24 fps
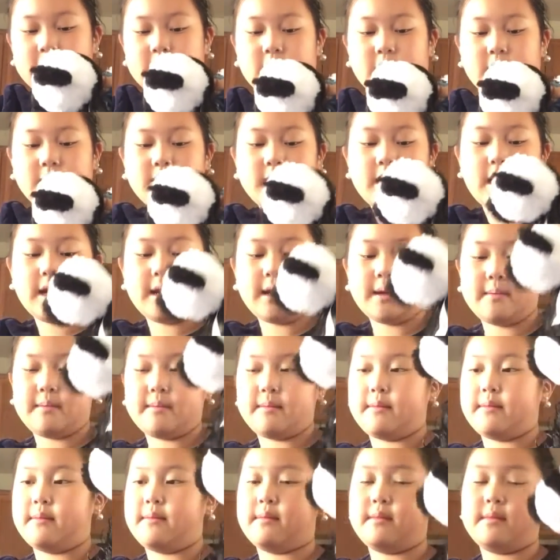Oh, got it.
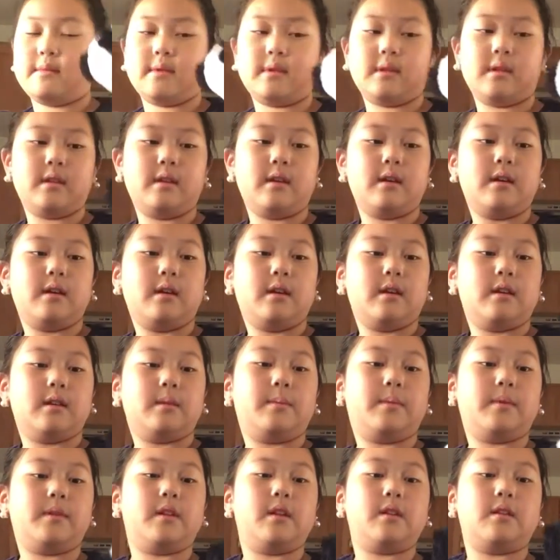
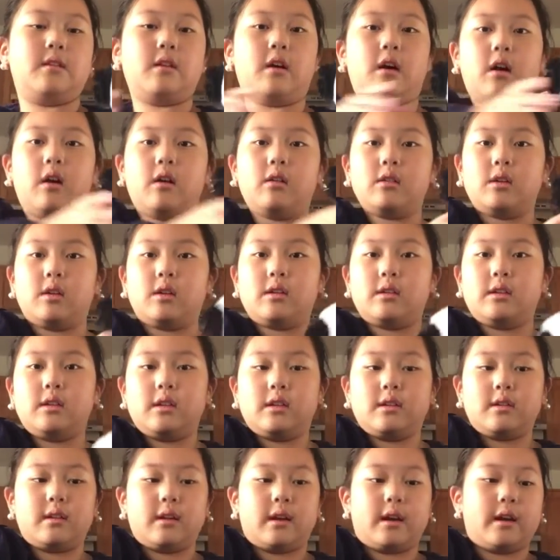Put the doll on
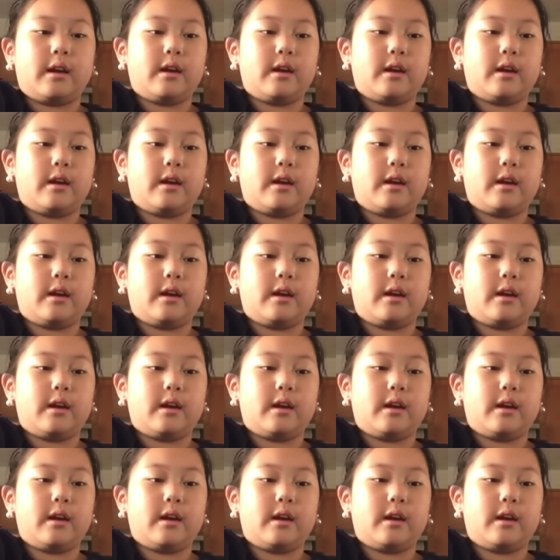the side.